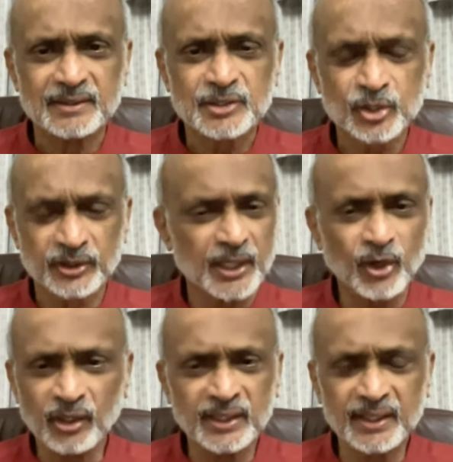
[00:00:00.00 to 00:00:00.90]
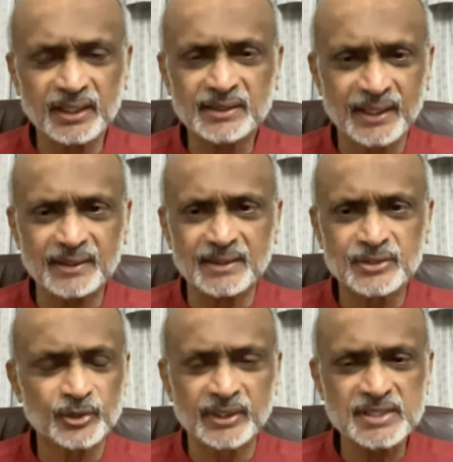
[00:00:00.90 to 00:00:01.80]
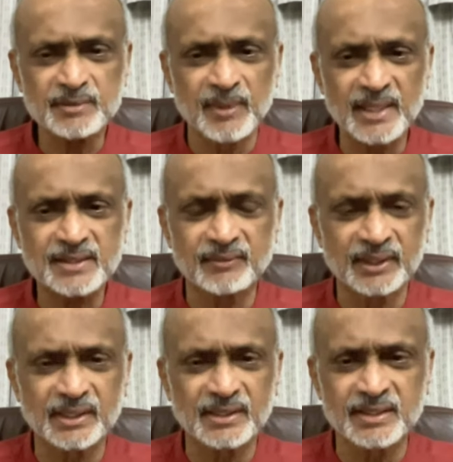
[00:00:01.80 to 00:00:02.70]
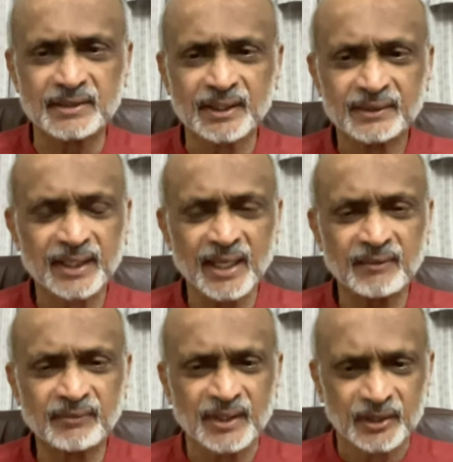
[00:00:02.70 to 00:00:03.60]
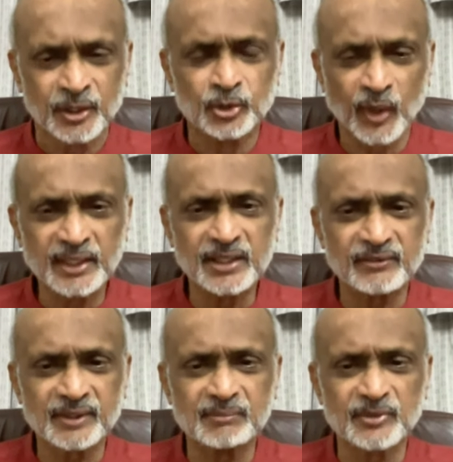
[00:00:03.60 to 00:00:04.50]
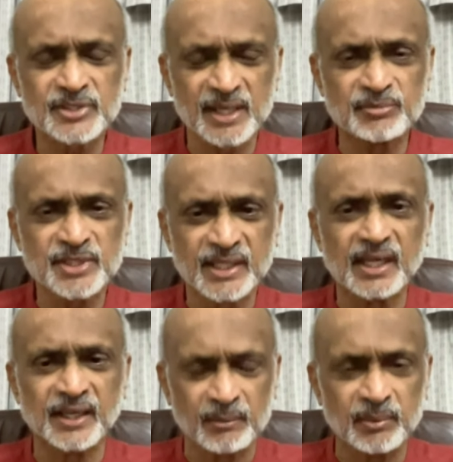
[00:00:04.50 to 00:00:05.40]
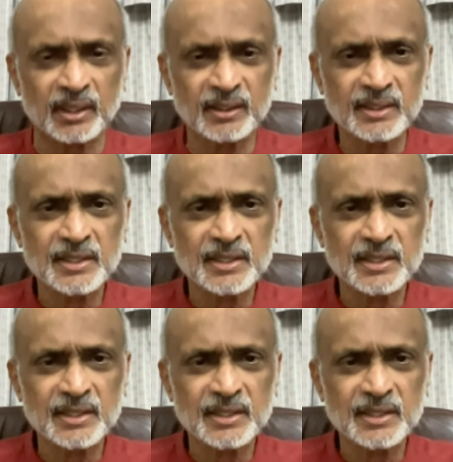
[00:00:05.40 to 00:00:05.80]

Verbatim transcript: So they're all legal tender. So it doesn't matter whether the, they have you know, 20 of them in the same serial number,